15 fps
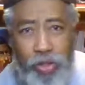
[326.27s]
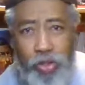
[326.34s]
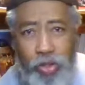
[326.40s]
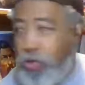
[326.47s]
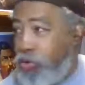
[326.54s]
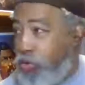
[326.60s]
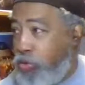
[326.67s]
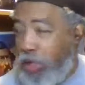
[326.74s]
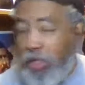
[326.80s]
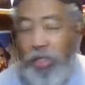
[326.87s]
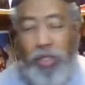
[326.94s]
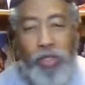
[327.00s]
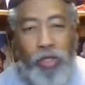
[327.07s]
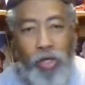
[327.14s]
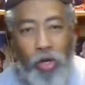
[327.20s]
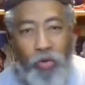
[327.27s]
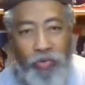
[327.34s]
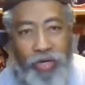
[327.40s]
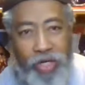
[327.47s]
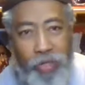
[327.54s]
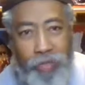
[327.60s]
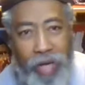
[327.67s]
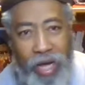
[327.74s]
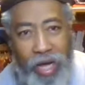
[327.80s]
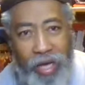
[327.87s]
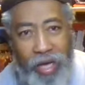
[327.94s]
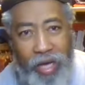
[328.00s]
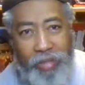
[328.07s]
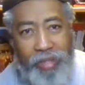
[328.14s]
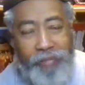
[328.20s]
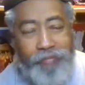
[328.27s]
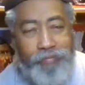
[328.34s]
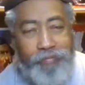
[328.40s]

Uhura over here behind me.